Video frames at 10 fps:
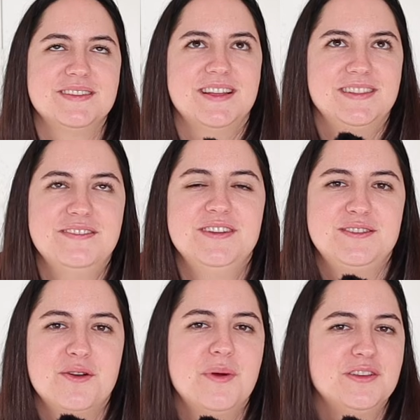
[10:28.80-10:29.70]
I love it
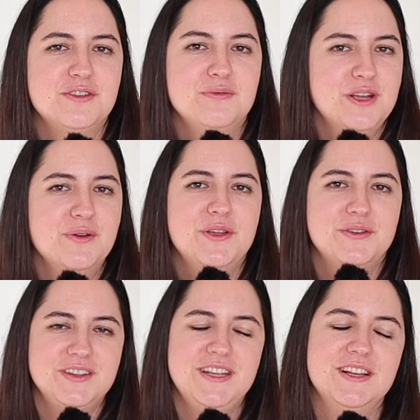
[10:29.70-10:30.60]
so much and we go there
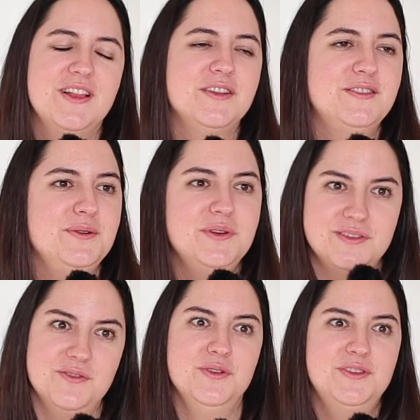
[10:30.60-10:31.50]
to eat a lot too because
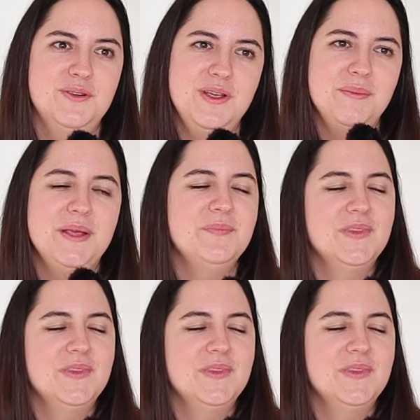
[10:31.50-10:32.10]
the food's so yummy.